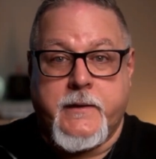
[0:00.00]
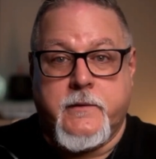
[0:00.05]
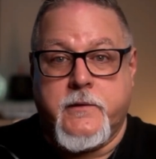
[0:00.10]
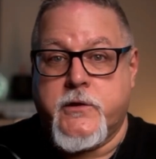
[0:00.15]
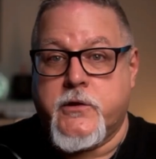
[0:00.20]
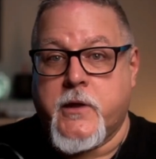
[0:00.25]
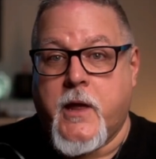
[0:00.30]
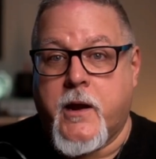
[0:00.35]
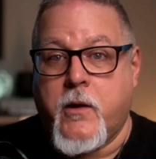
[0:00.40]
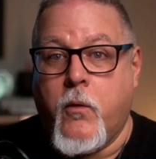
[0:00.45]

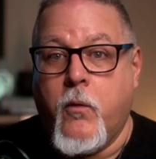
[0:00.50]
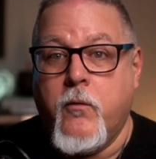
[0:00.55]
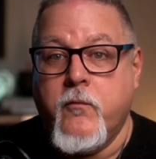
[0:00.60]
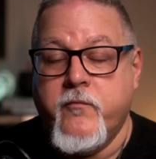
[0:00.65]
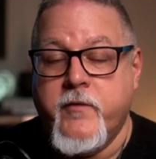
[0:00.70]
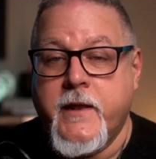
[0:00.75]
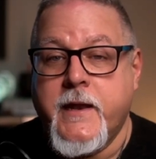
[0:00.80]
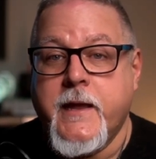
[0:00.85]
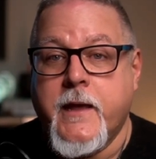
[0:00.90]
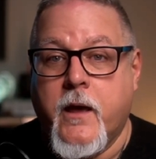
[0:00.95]
shot a whole
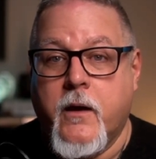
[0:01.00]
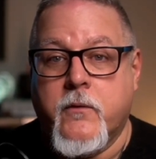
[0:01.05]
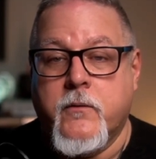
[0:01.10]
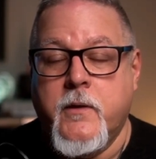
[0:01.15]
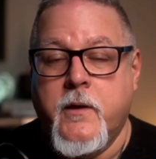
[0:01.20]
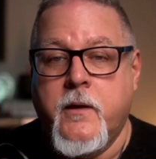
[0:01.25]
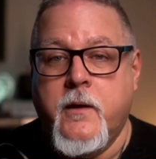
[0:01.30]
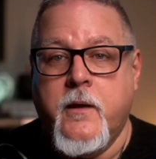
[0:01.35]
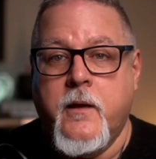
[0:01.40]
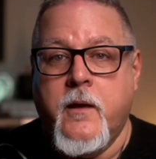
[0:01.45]
video
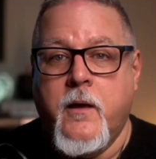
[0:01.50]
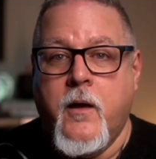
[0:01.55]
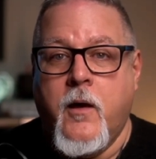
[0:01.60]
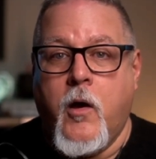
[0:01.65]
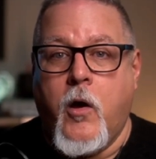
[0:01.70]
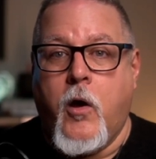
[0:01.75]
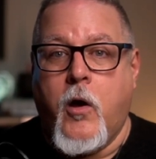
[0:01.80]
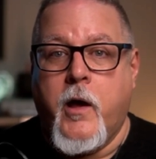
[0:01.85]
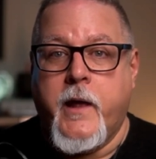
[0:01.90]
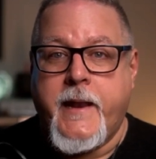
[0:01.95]

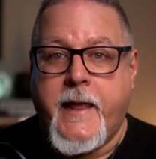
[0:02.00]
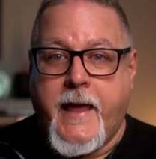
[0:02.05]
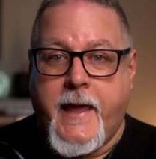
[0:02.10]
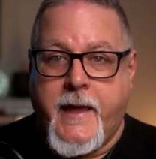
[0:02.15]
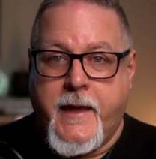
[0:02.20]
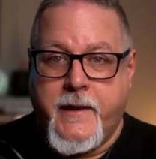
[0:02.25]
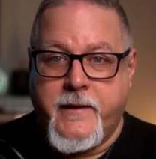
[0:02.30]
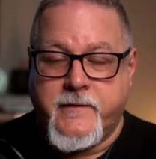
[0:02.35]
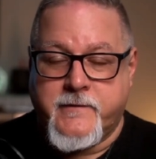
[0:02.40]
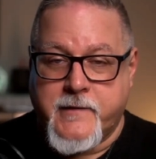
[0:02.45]
on a